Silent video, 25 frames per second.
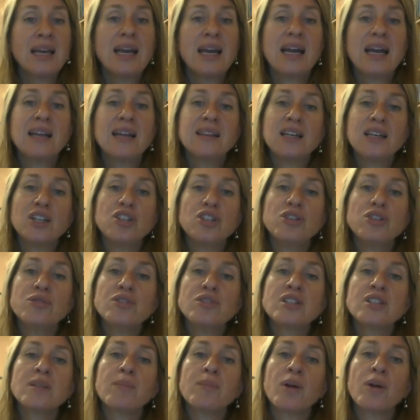and then
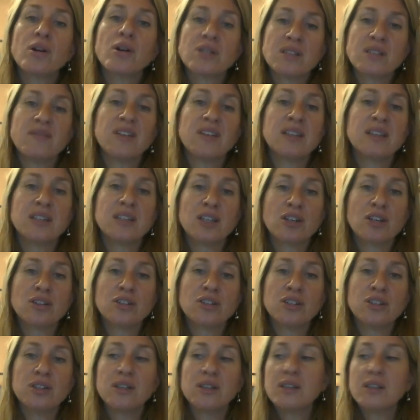use the parts of it that are
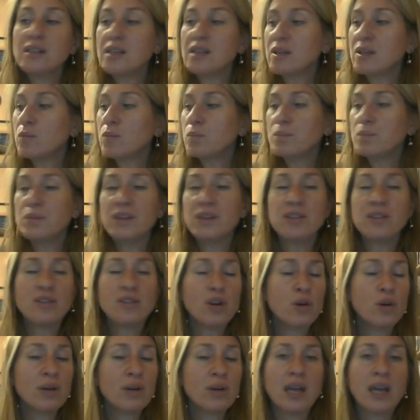good and be
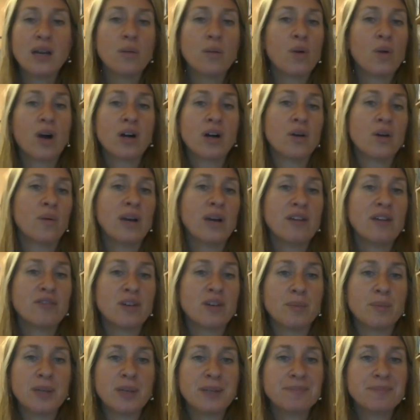okay to walk away
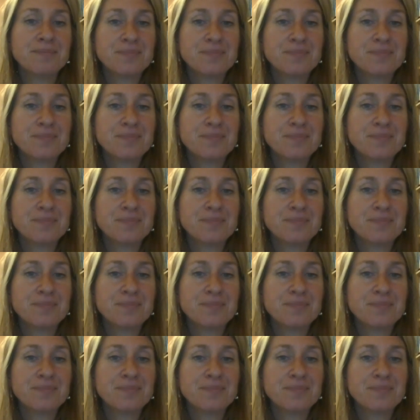from it.